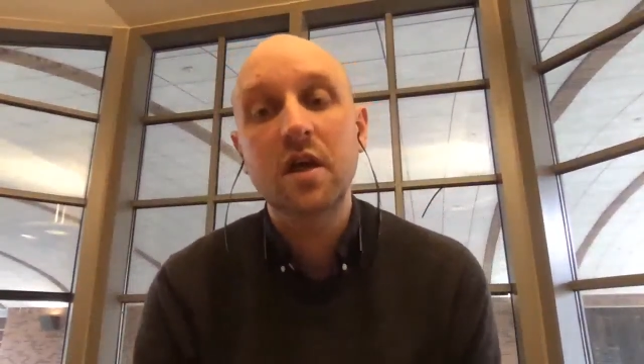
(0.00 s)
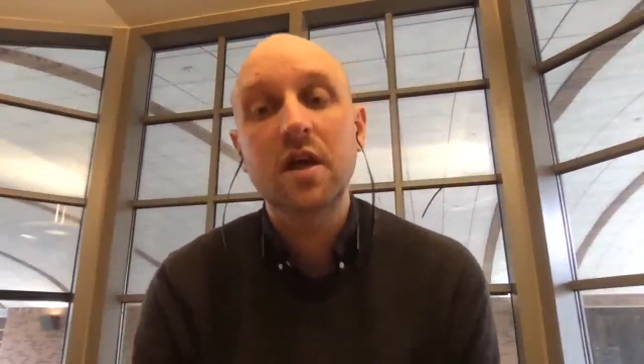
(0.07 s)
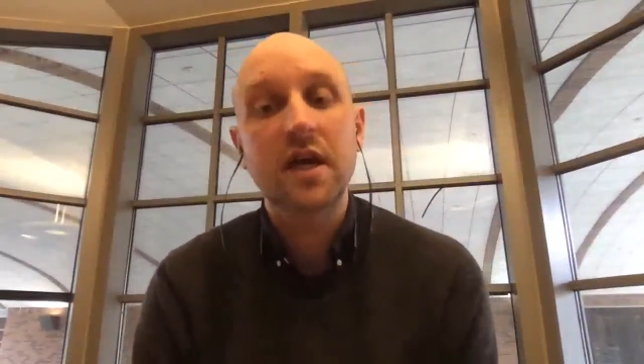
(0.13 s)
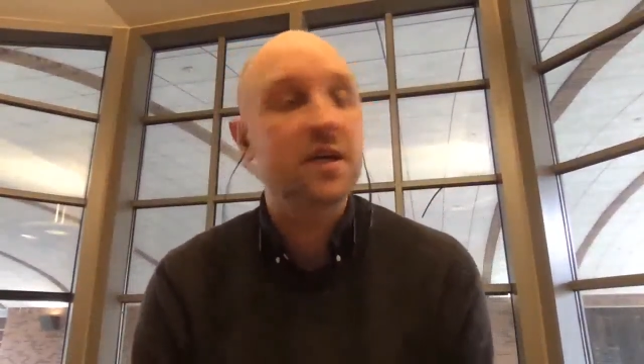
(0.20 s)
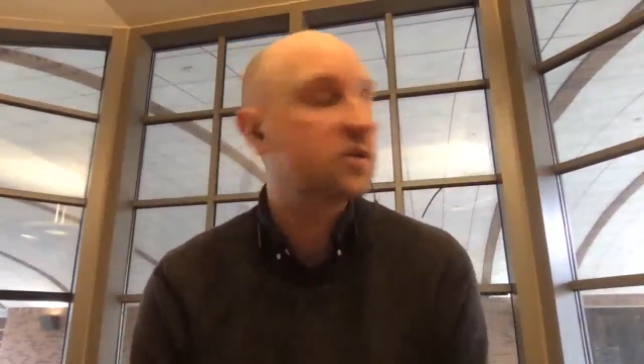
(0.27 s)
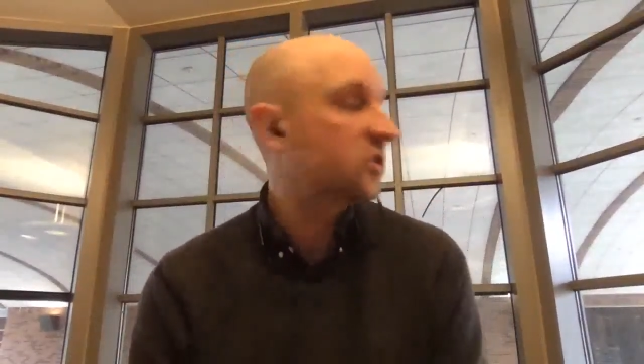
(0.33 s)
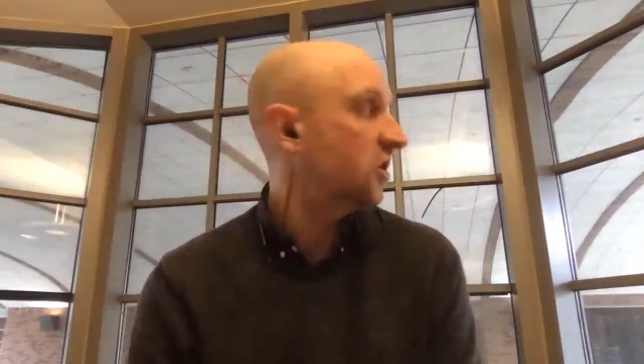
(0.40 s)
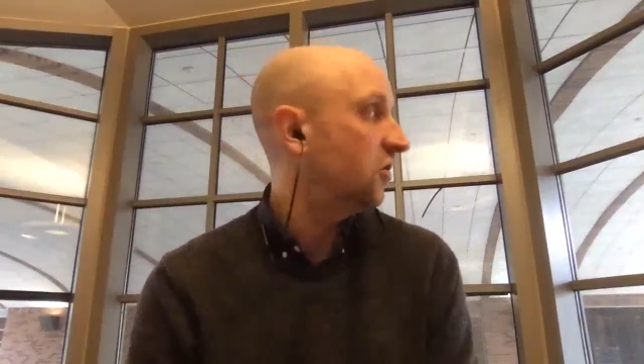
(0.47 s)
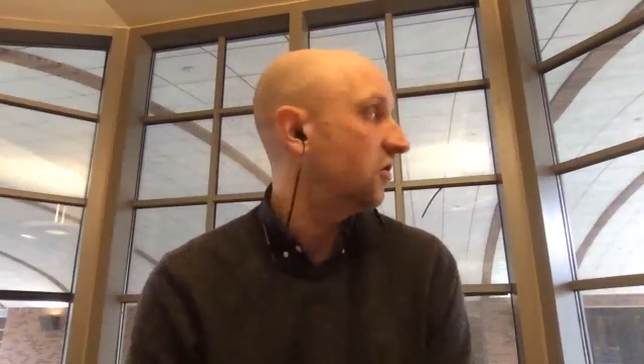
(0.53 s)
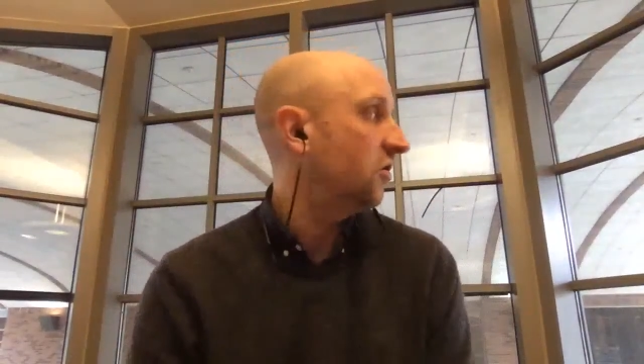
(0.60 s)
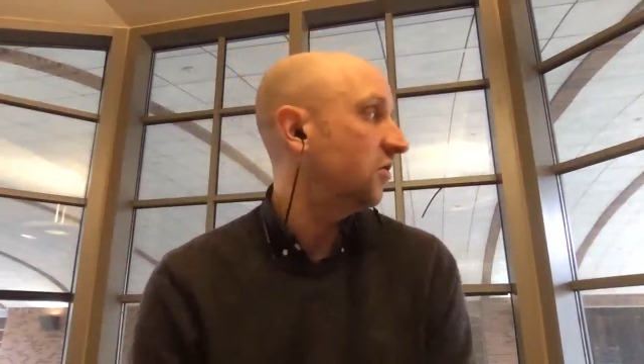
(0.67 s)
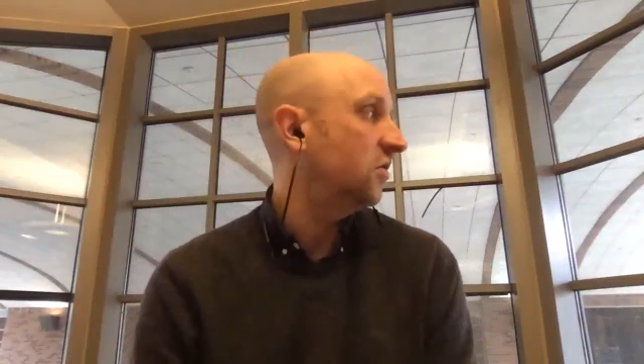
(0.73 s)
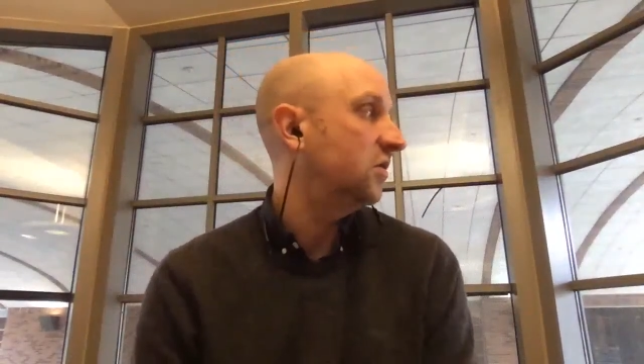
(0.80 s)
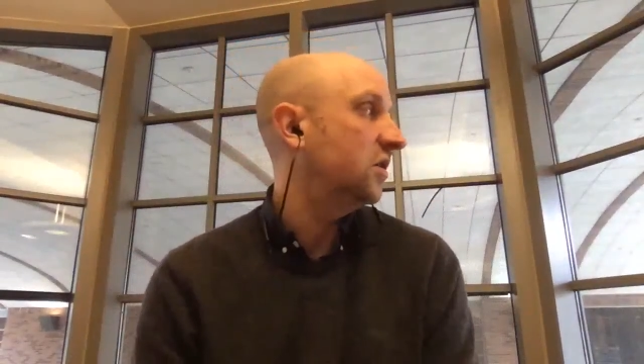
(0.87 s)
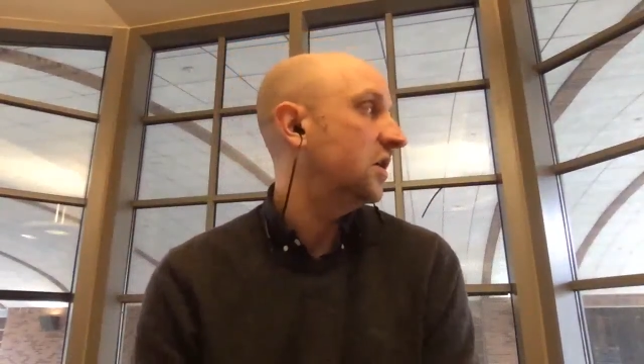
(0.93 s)
And
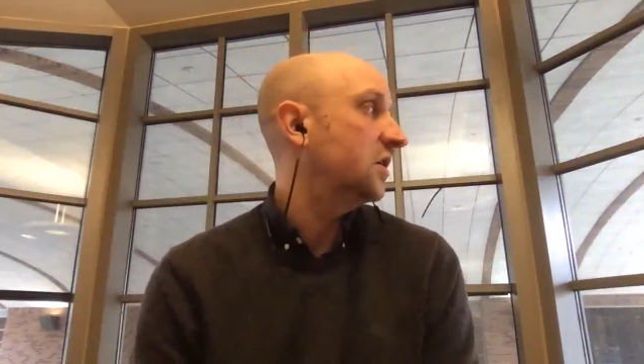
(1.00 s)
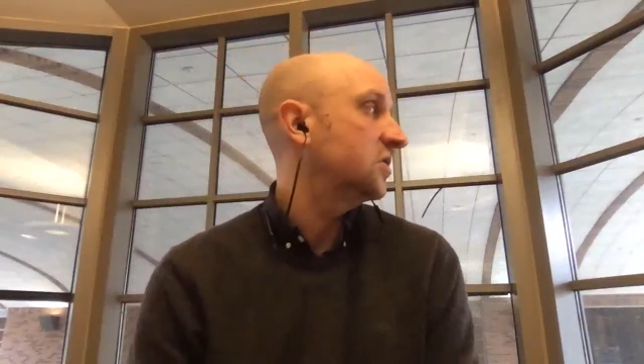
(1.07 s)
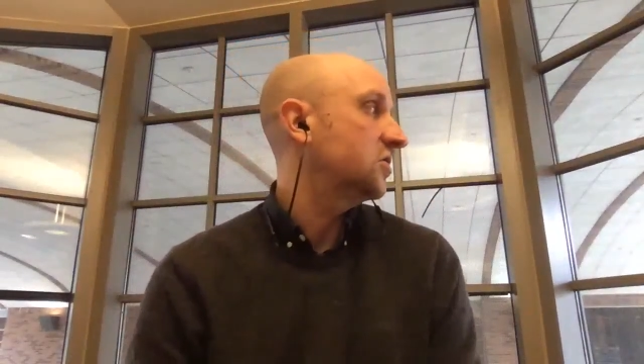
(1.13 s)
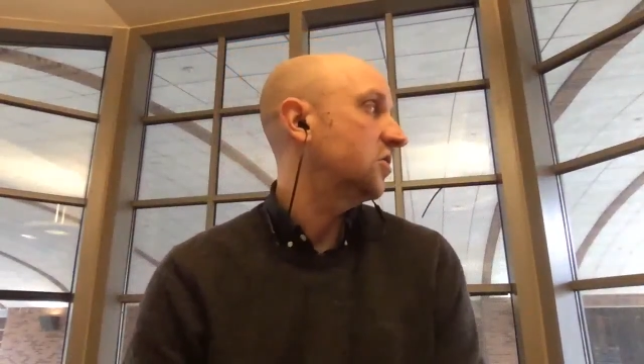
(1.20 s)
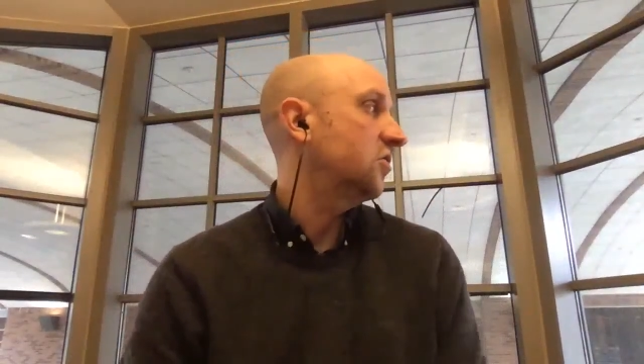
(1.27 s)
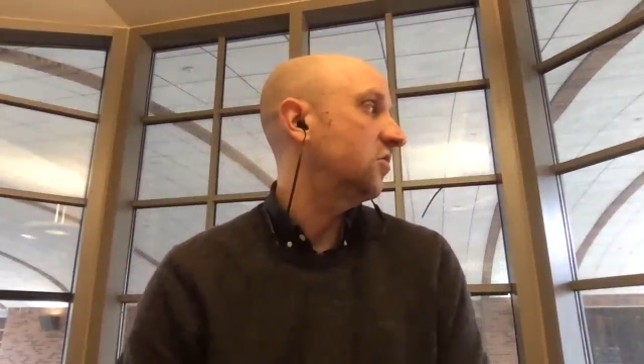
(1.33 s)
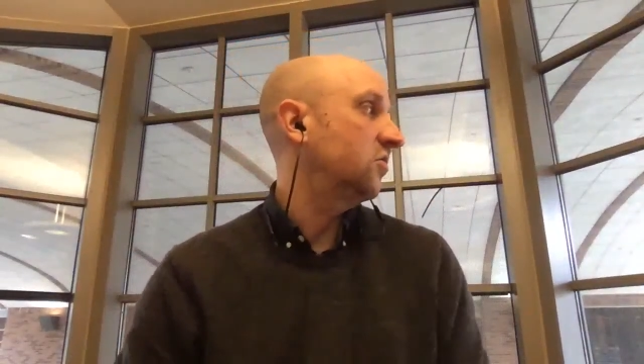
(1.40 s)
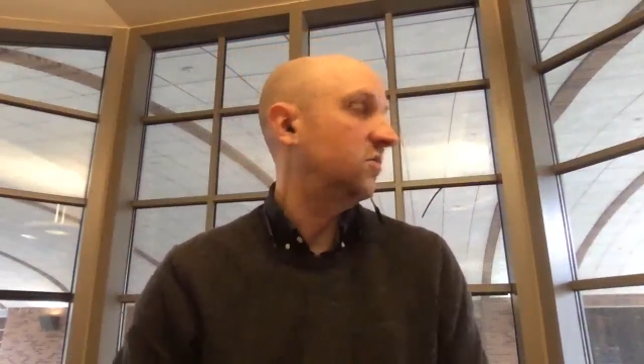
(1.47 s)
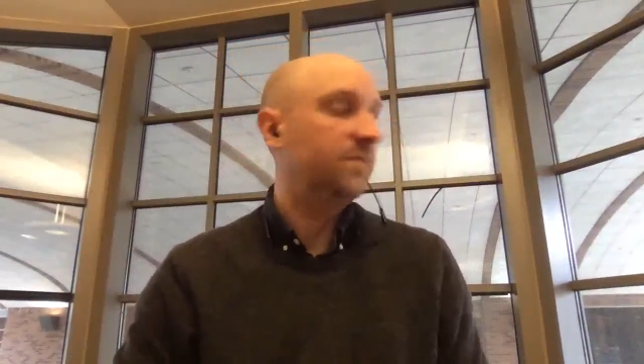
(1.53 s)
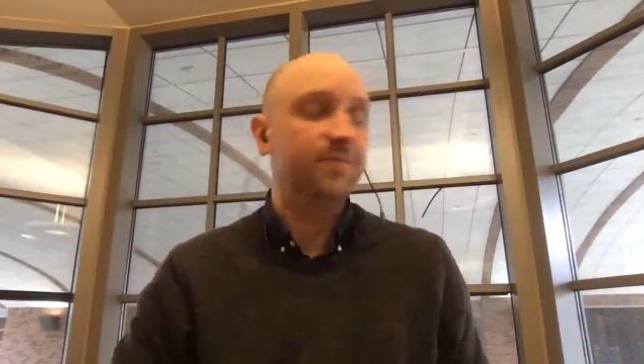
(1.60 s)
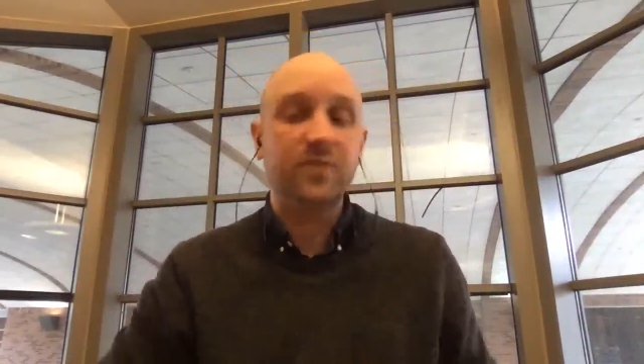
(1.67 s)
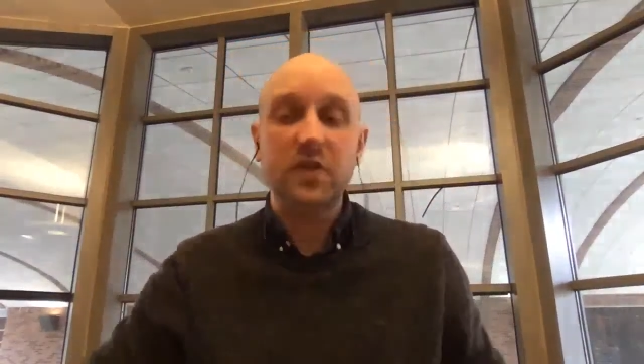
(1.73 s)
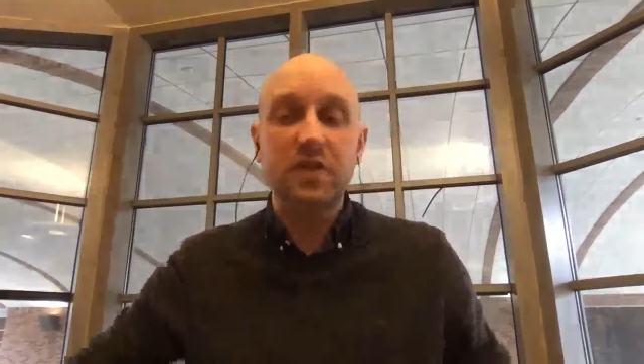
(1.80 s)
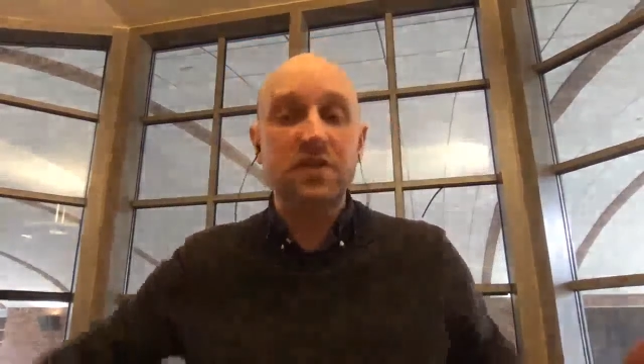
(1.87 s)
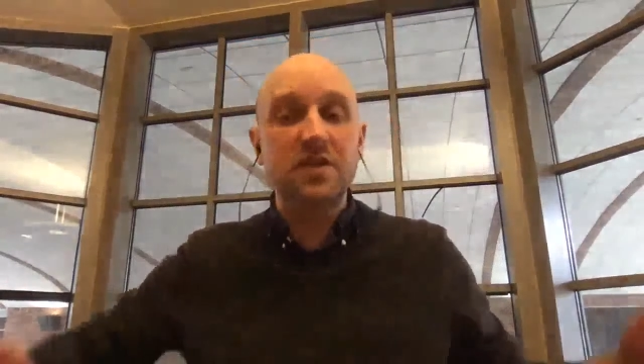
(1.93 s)
so
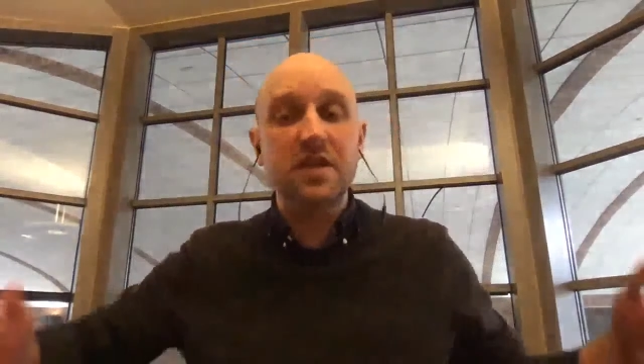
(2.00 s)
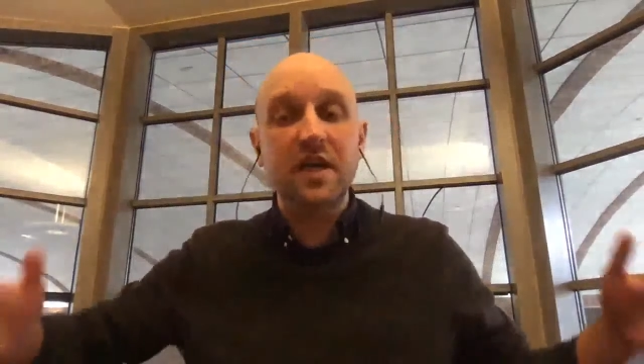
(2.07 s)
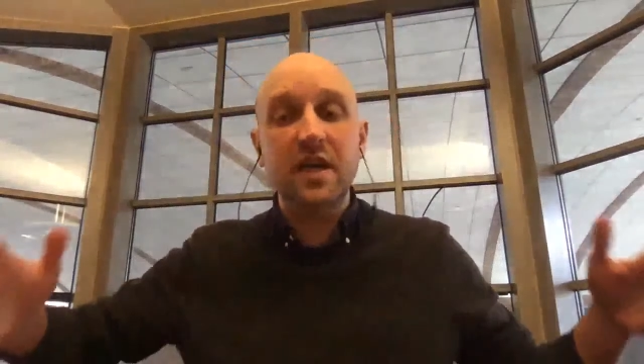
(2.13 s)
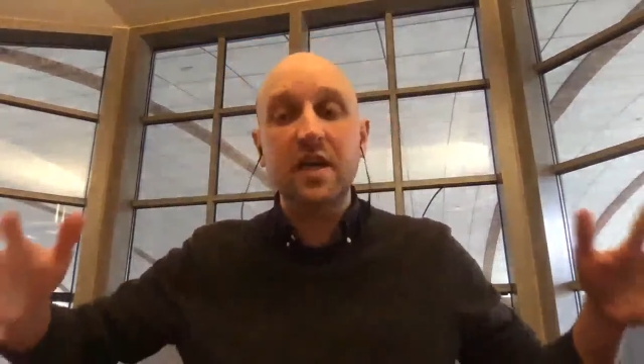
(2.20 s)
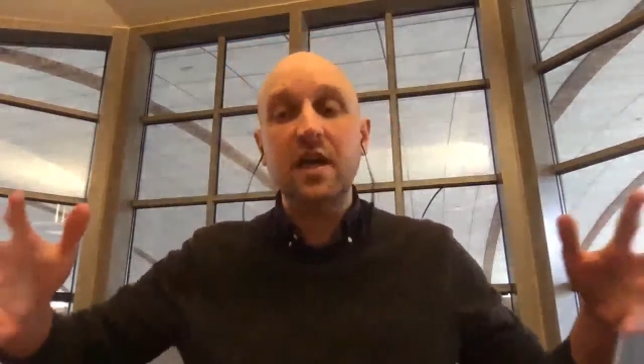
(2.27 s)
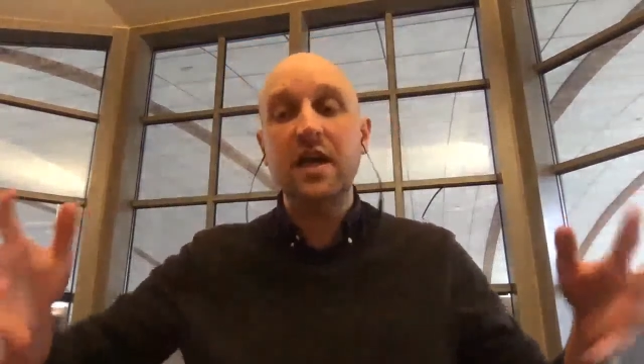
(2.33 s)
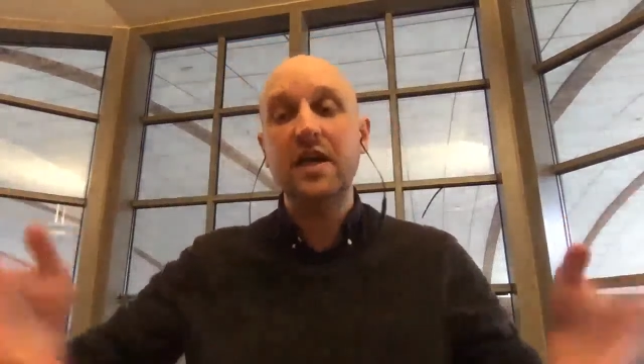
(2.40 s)
this is like an